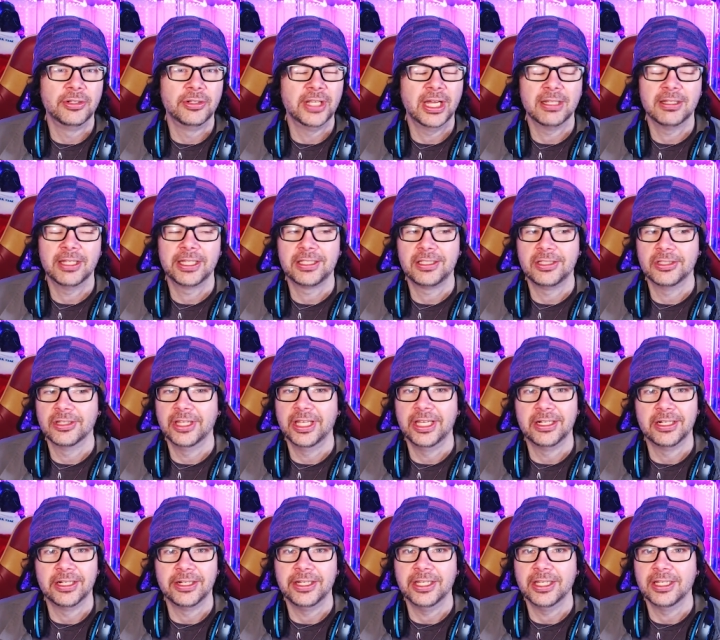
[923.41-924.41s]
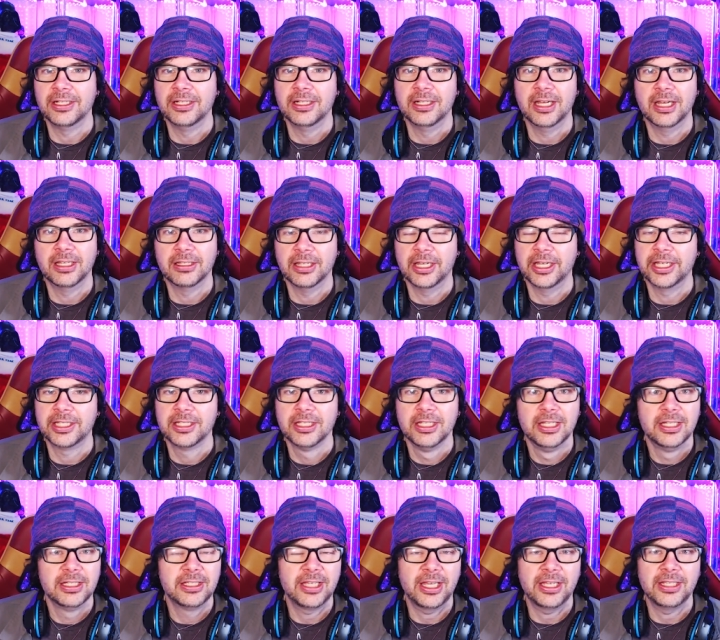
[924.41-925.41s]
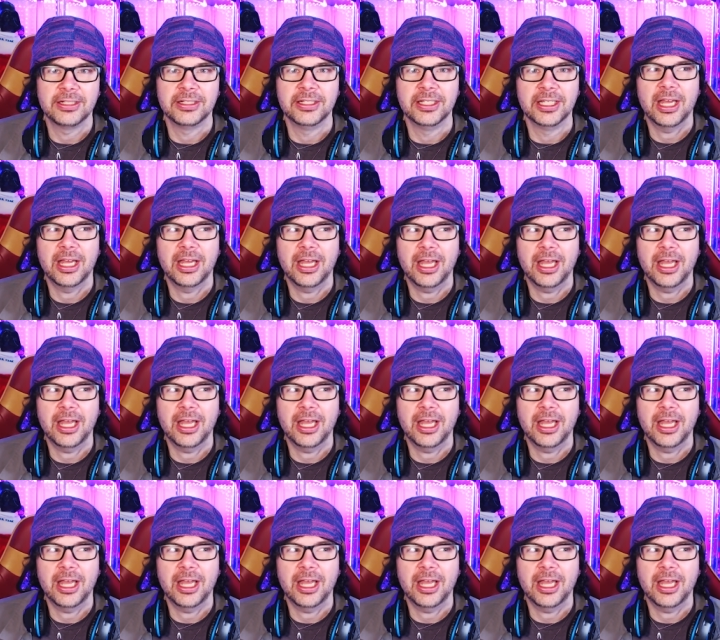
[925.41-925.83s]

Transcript: Not like Yelena did, not like Kate did.